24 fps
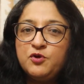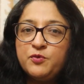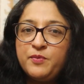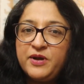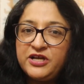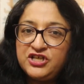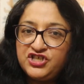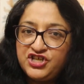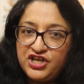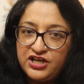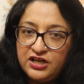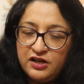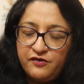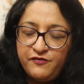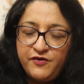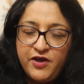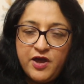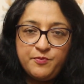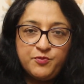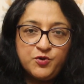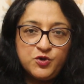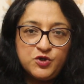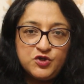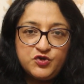to my channel where
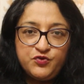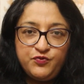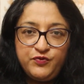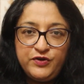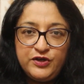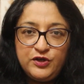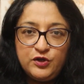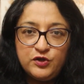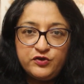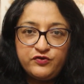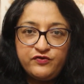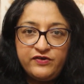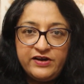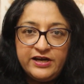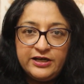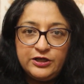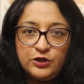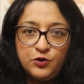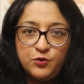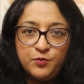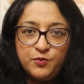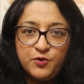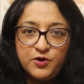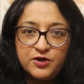I post videos
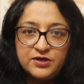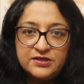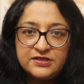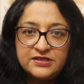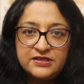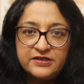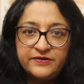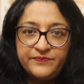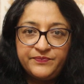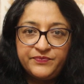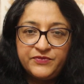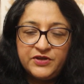related to books.